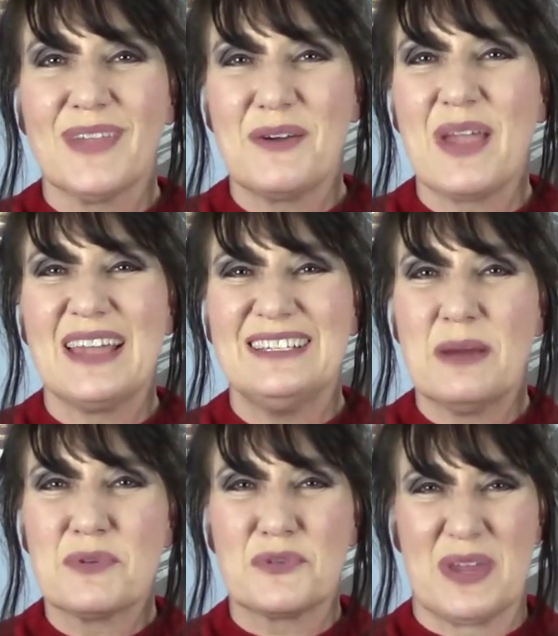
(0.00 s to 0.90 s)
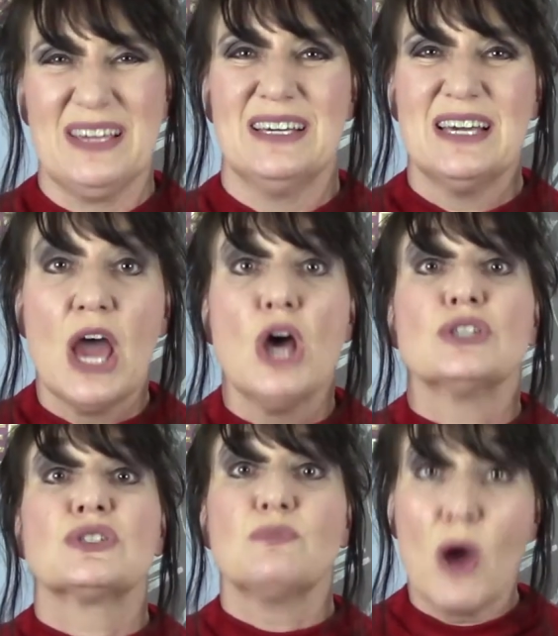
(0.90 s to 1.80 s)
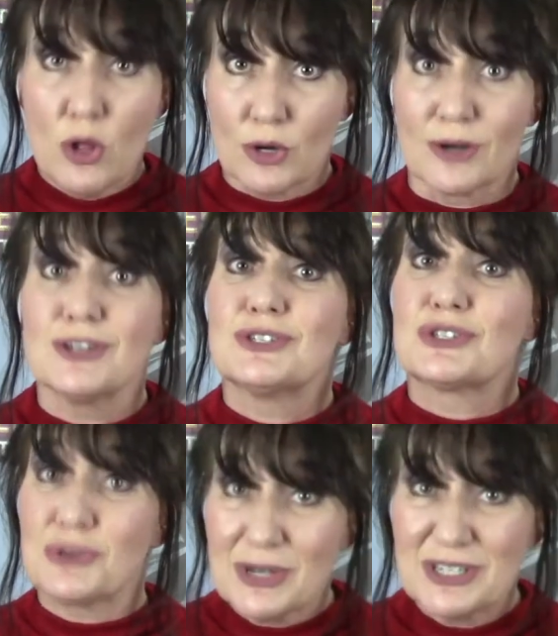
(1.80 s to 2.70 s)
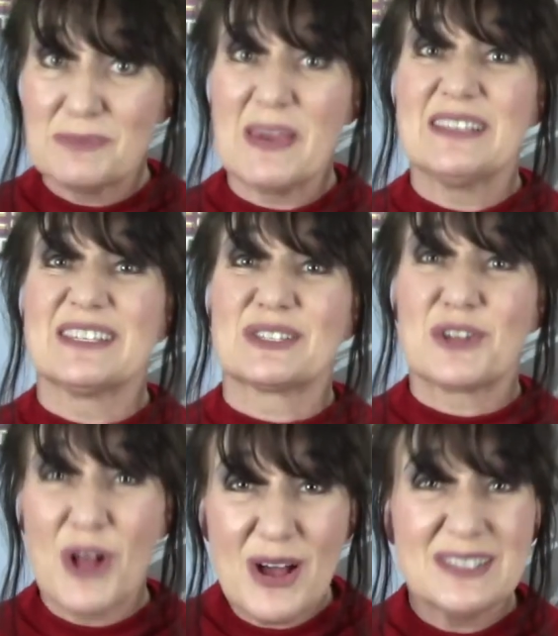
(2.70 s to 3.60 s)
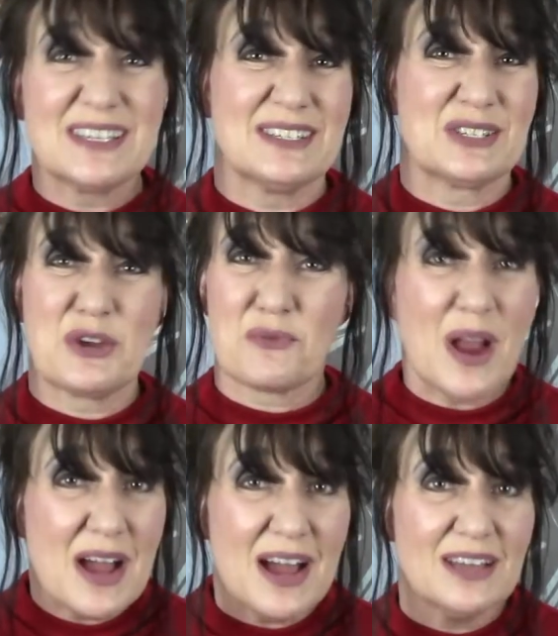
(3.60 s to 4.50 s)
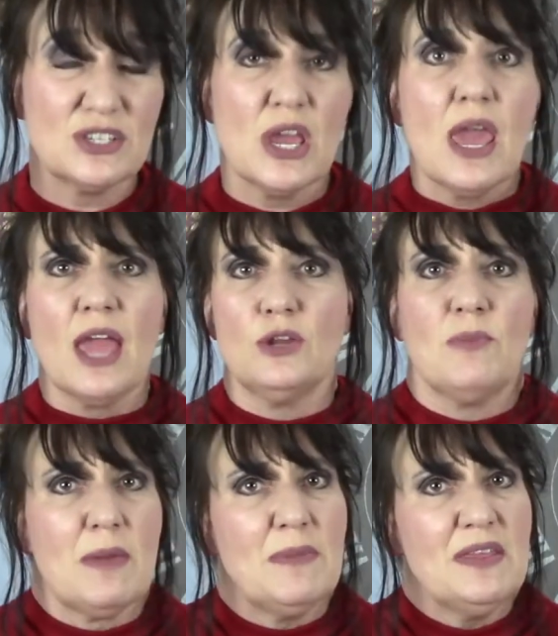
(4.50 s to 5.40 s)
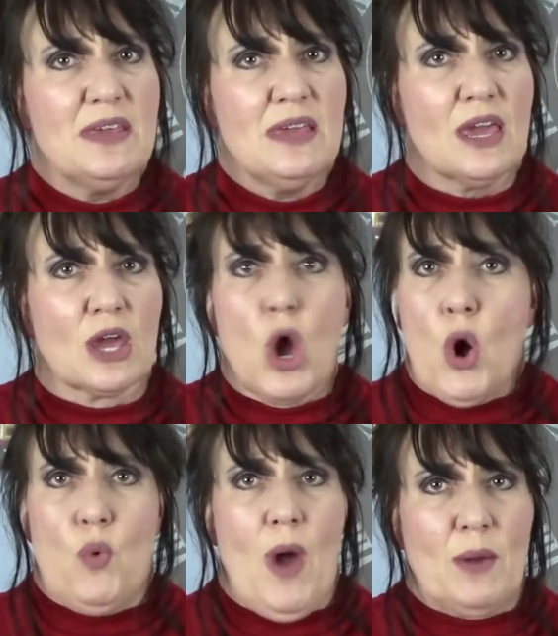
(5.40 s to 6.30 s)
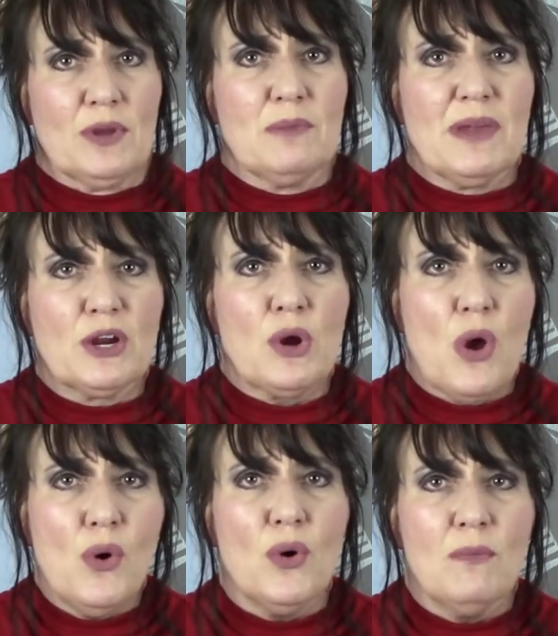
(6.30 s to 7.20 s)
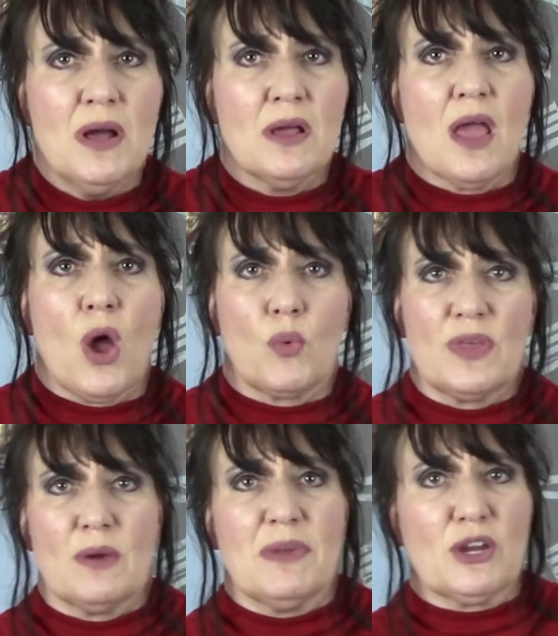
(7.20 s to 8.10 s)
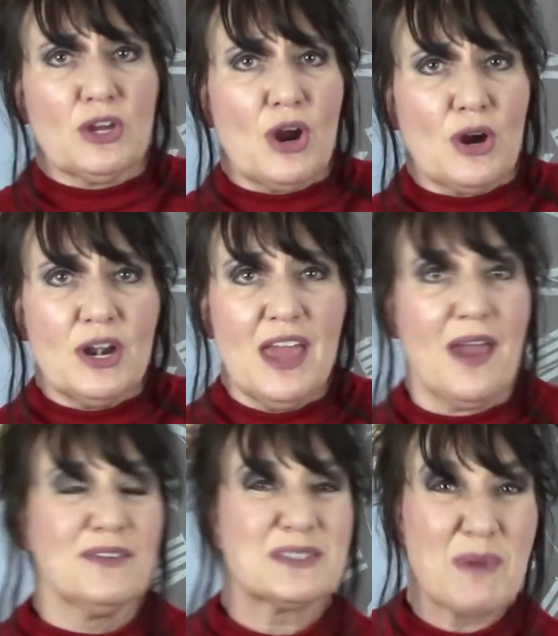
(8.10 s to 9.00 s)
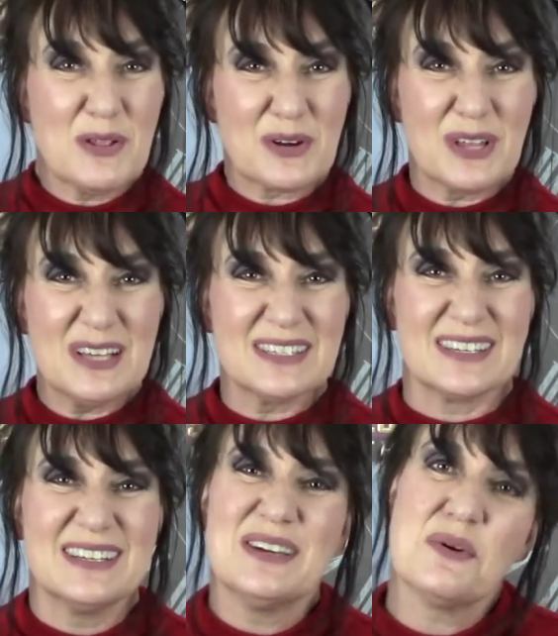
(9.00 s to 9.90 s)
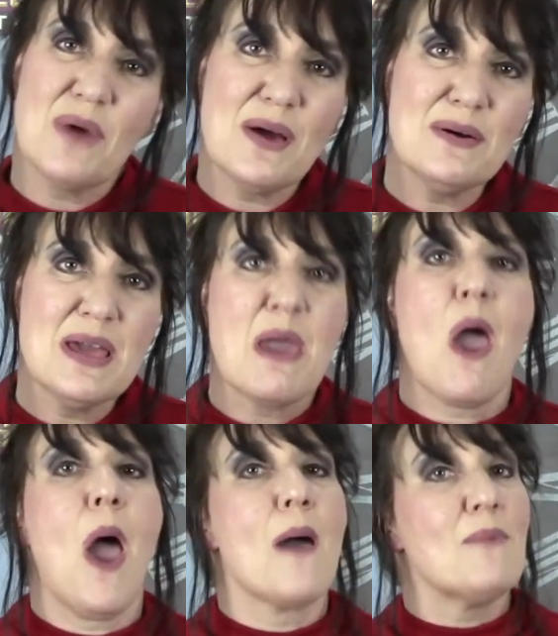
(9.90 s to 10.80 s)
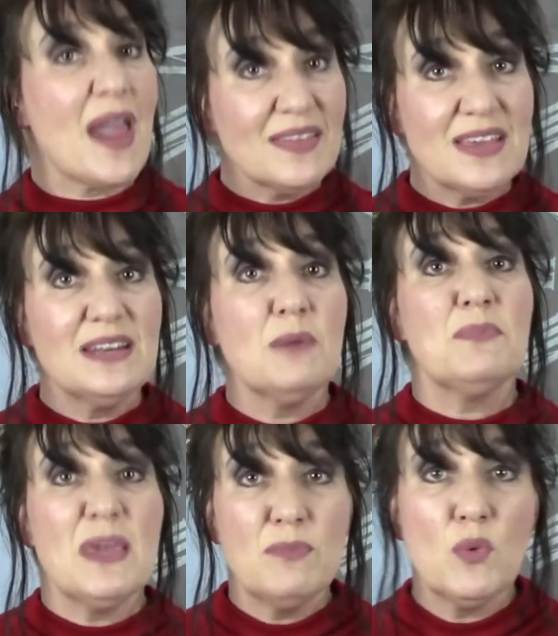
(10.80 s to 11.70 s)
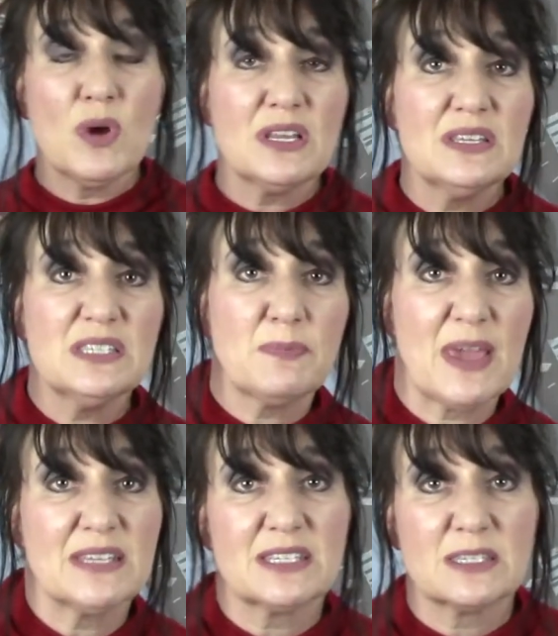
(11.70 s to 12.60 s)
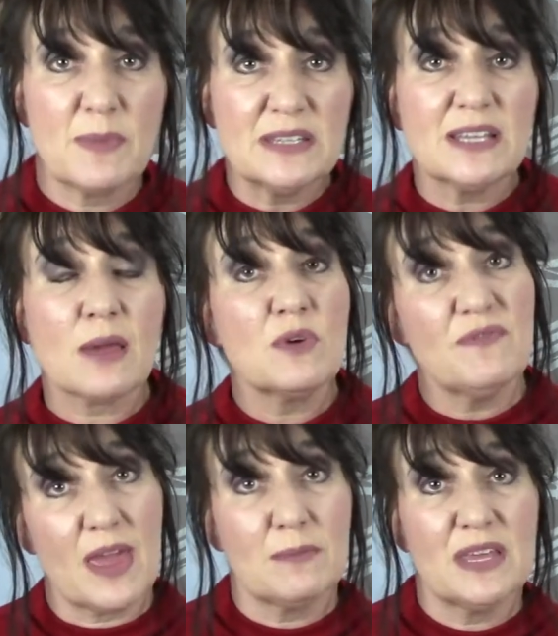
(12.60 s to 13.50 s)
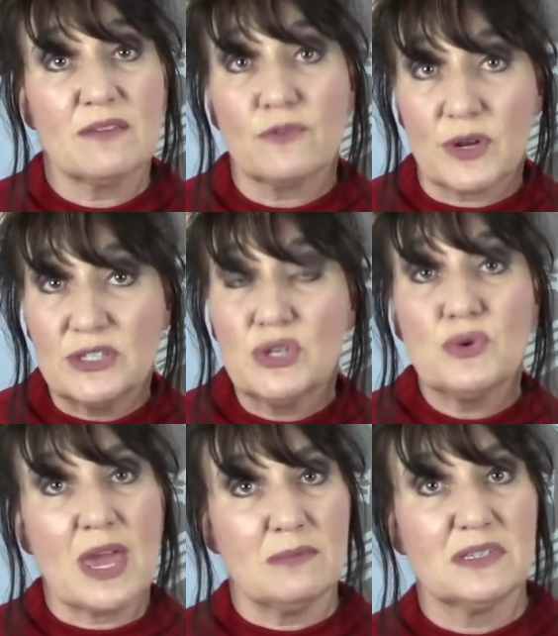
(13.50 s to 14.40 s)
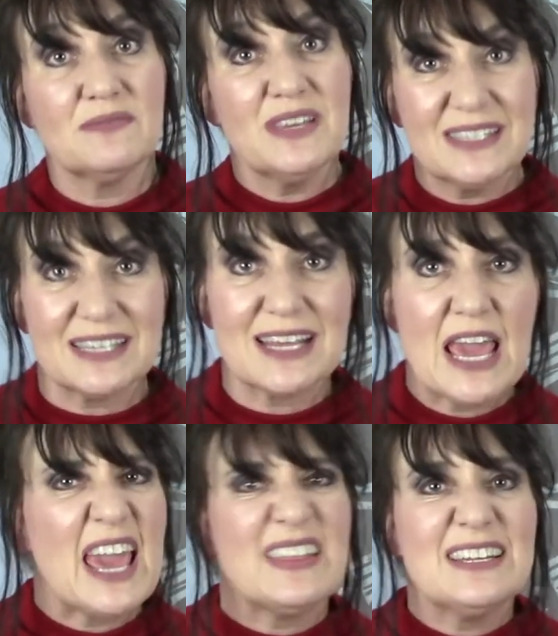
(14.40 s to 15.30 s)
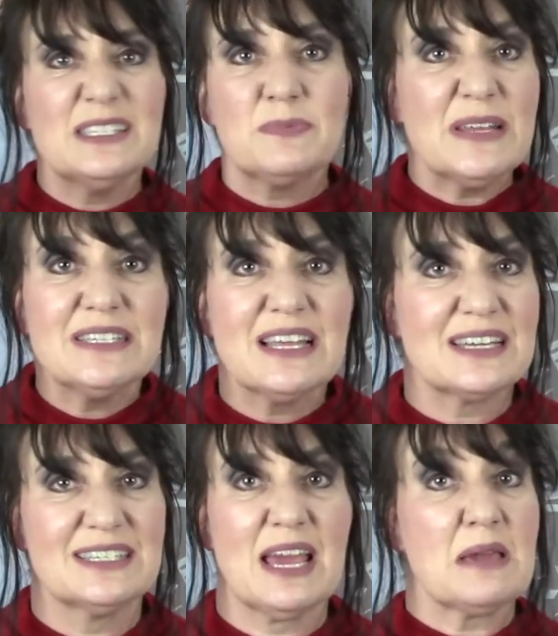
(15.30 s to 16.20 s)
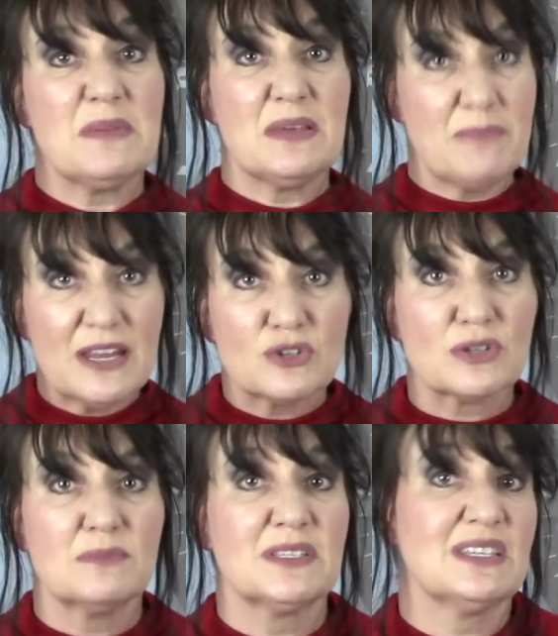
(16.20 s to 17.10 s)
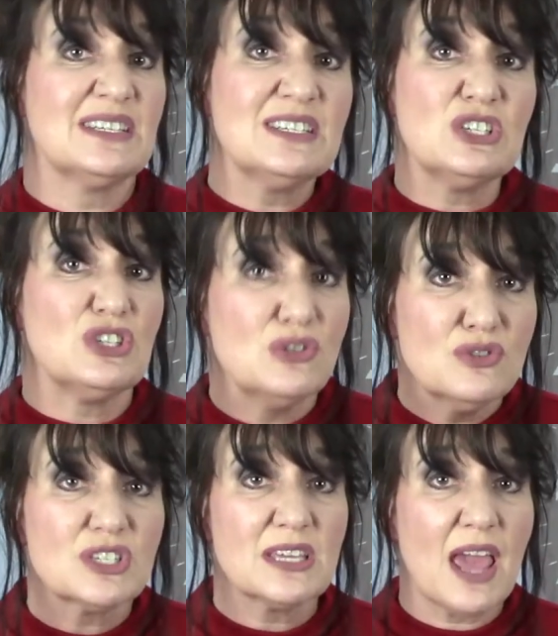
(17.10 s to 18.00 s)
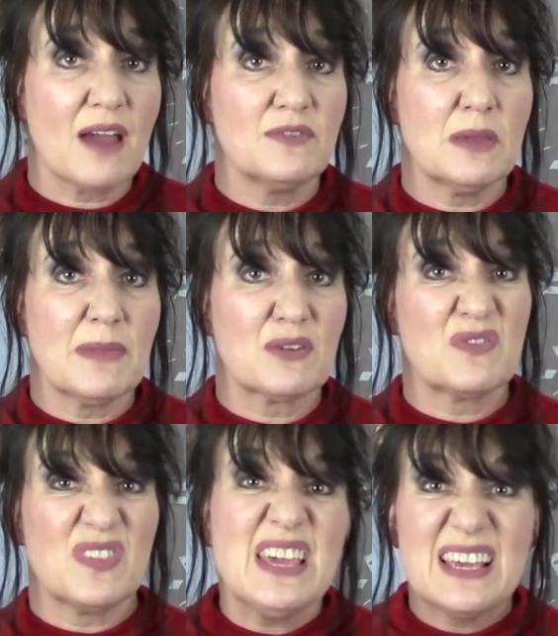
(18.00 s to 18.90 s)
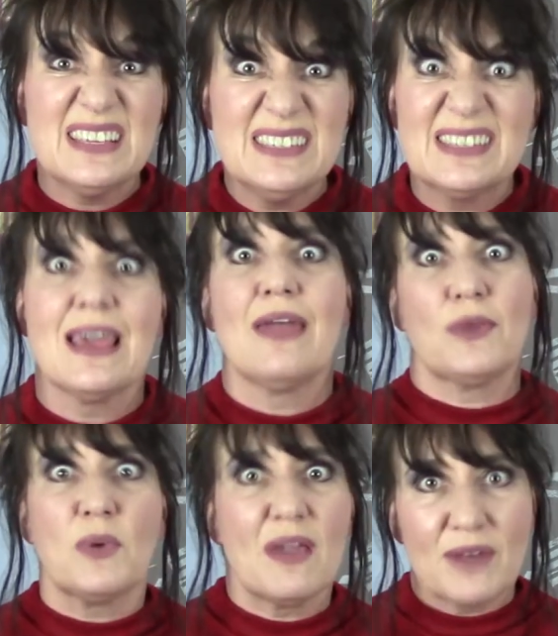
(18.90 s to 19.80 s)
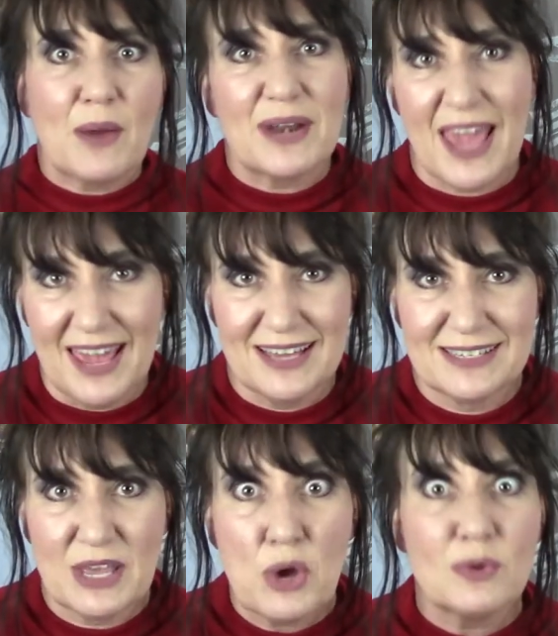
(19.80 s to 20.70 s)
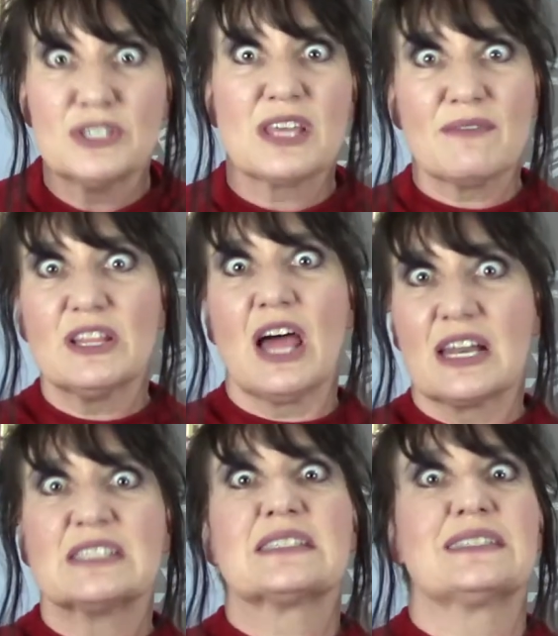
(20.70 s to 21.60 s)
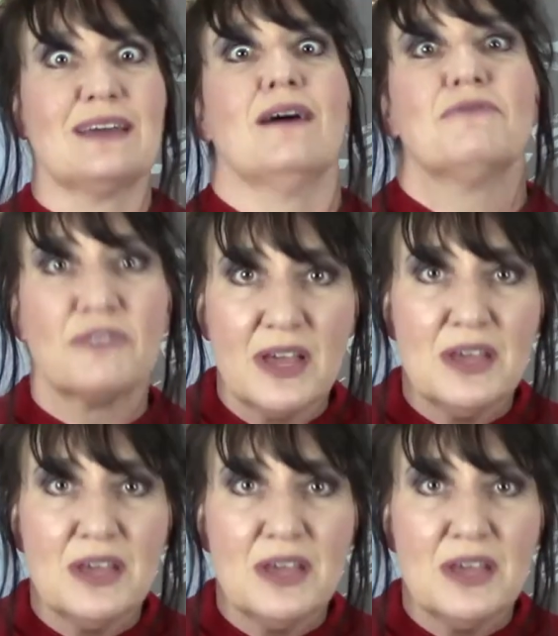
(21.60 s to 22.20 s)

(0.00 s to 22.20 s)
Okay, number 3, smaller storage spaces, closets, garage. And you may be thinking, why would a bigger home with a bigger yard have a smaller closet? Well, back then, people wanted the space to spend time with family and friends who came to visit. They didn't spend a lot of time in the bedrooms, and they didn't usually have the amount of things that we have nowadays. We just have a lot of stuff.